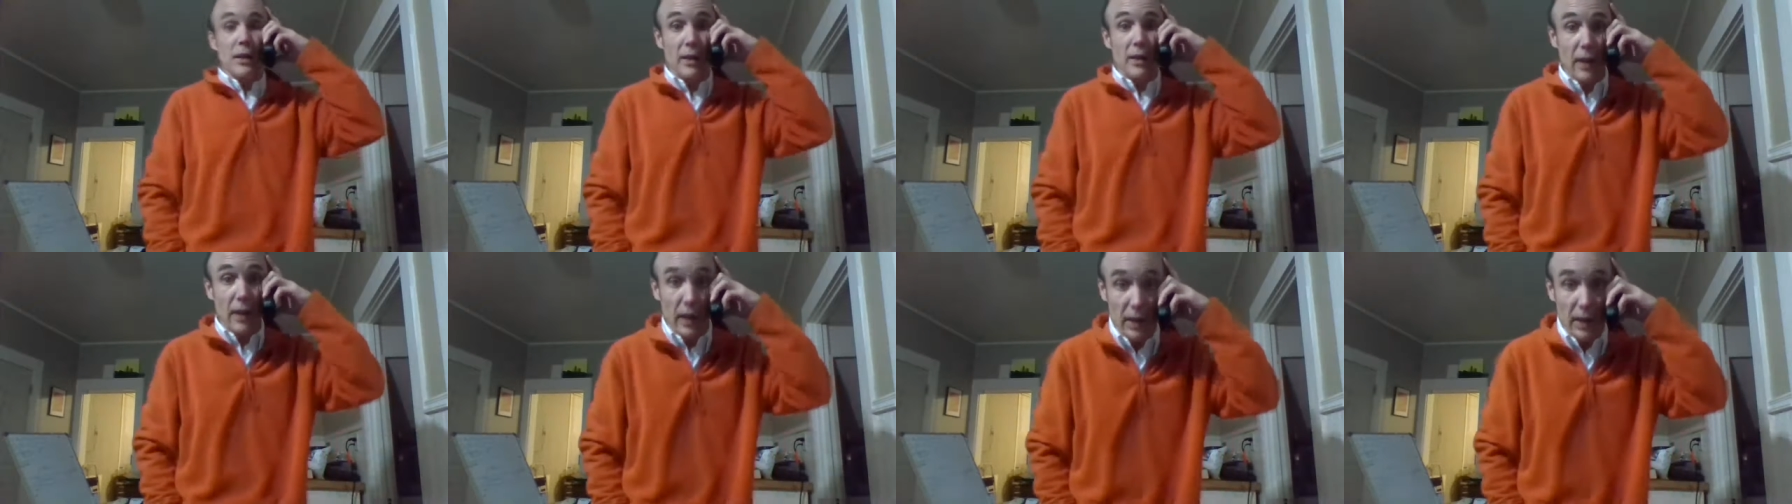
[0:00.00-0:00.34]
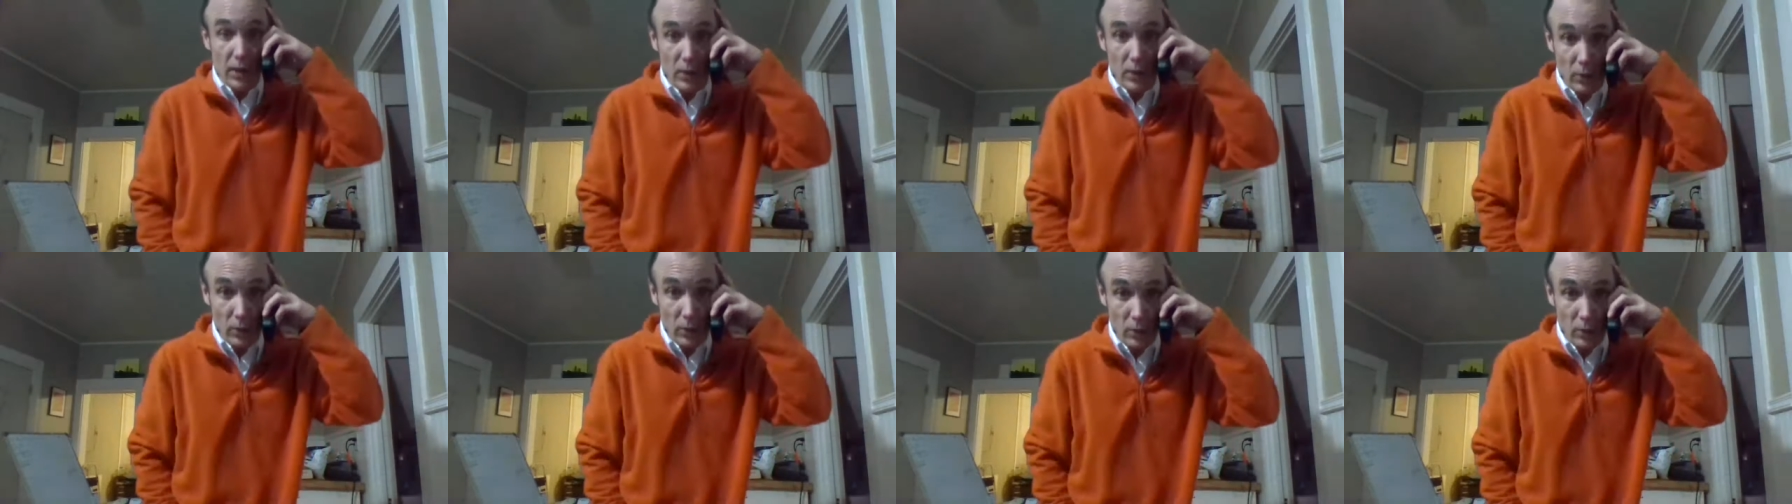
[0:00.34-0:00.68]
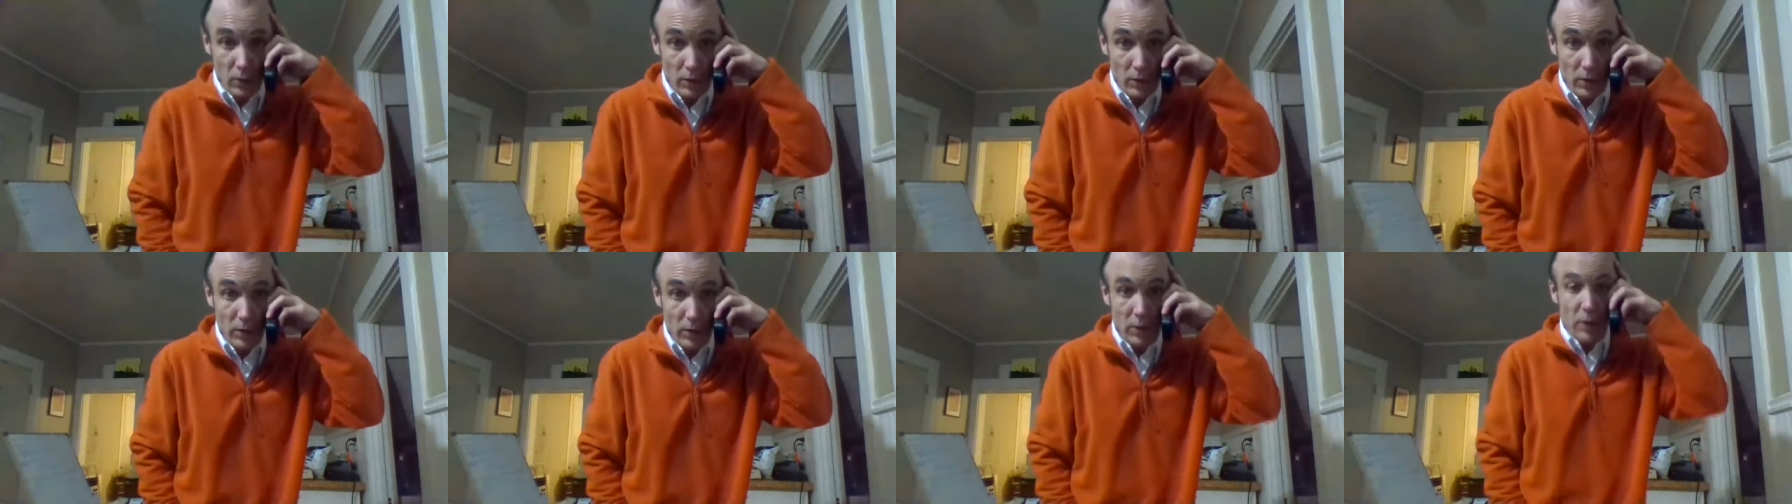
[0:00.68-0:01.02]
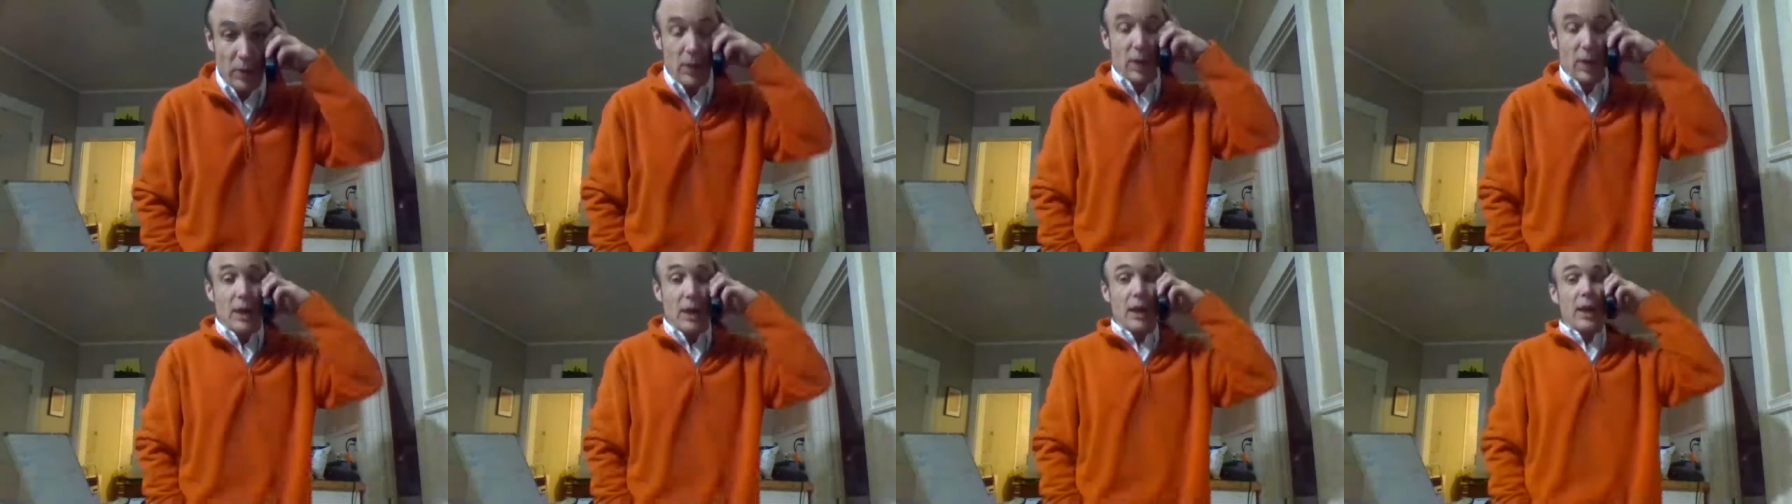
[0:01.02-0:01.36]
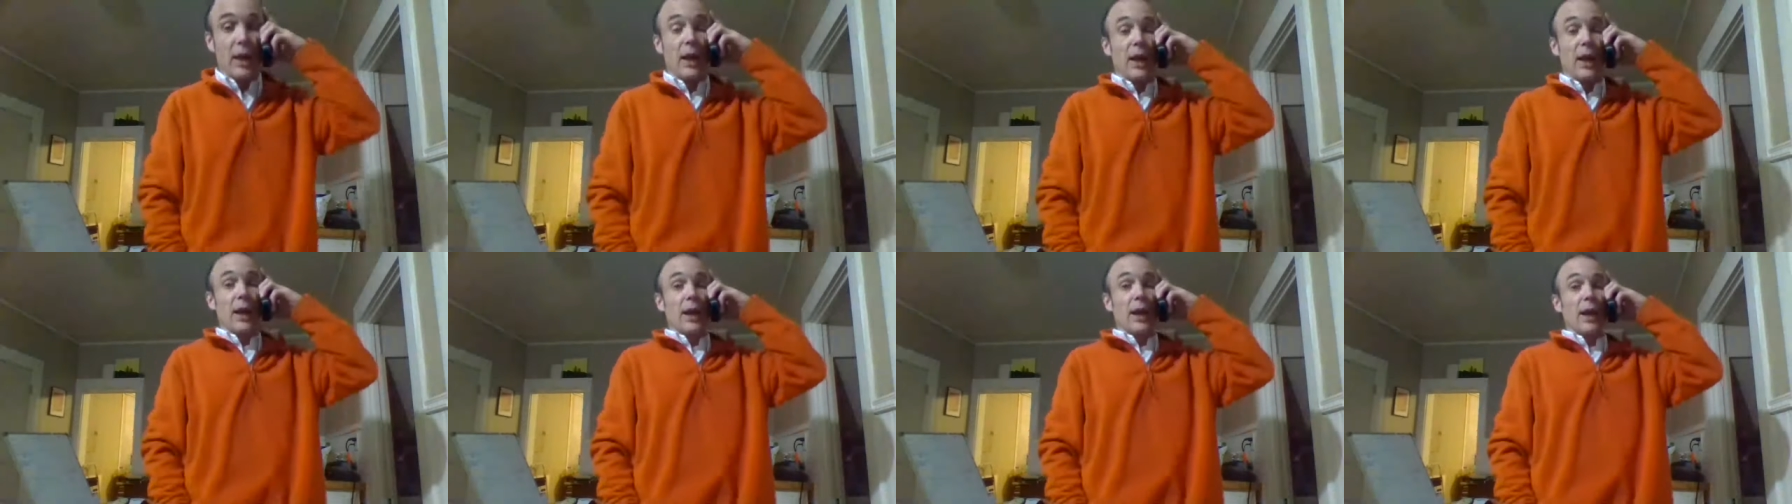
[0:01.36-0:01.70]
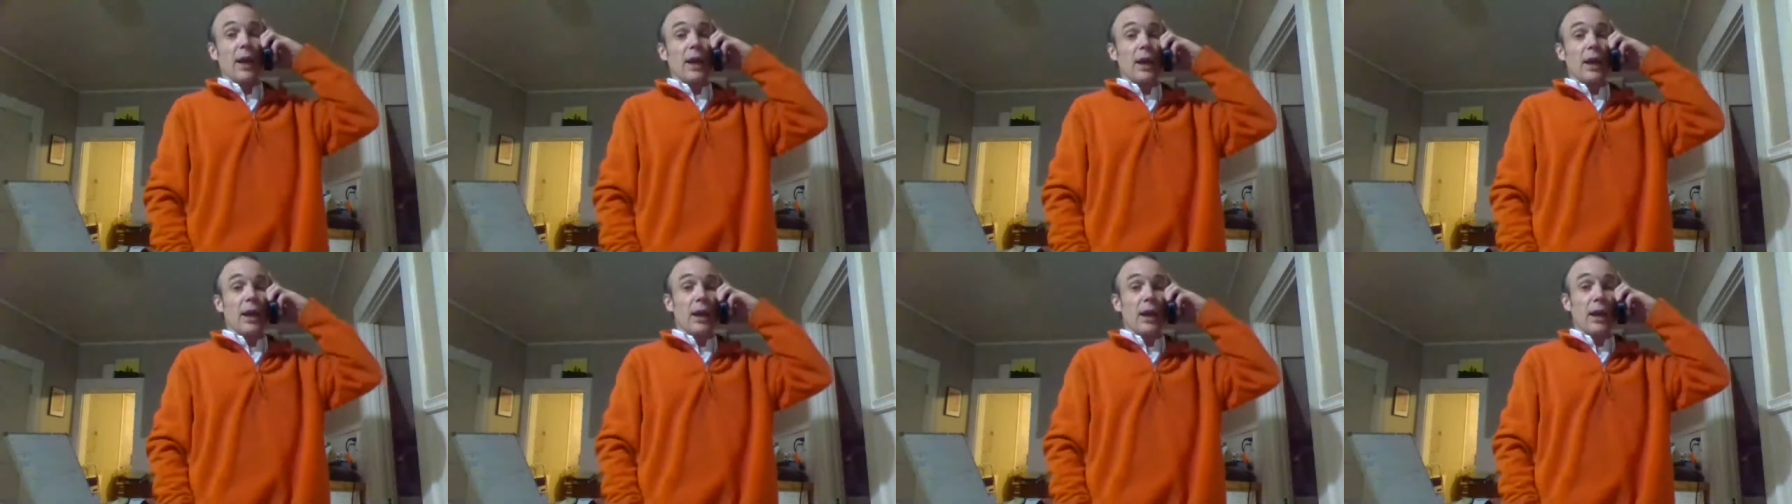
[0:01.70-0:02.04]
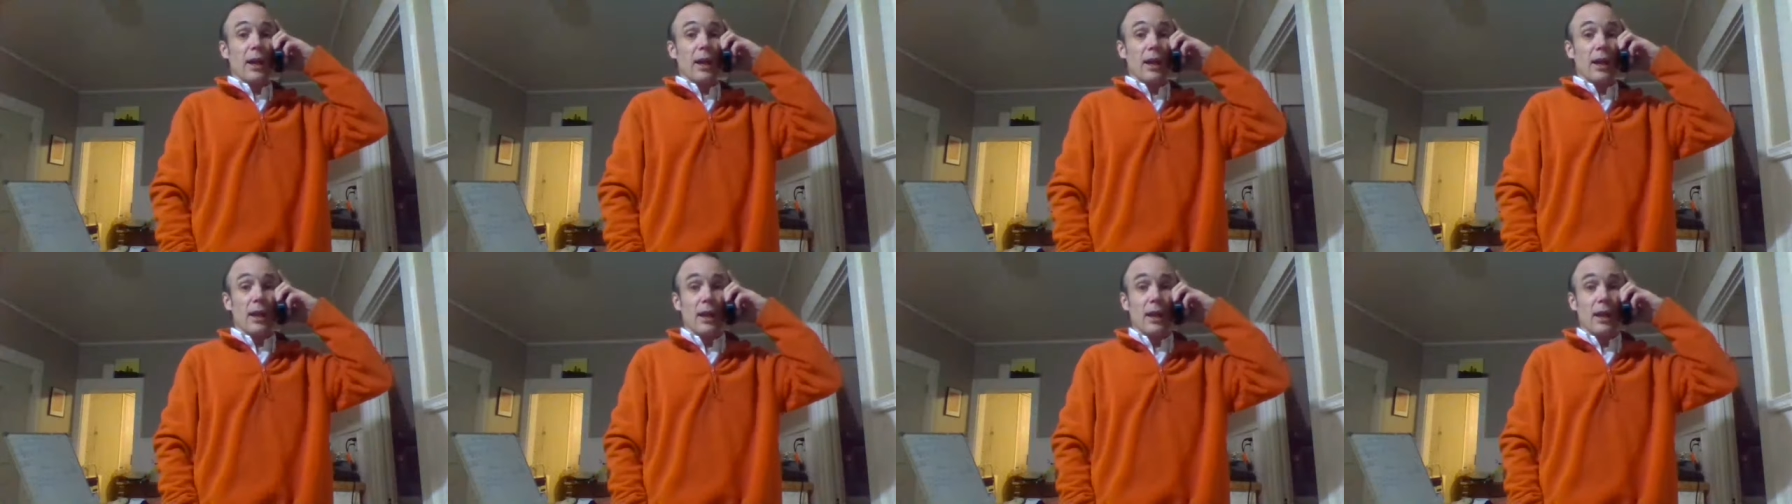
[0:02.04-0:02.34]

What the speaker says: Thank you. And I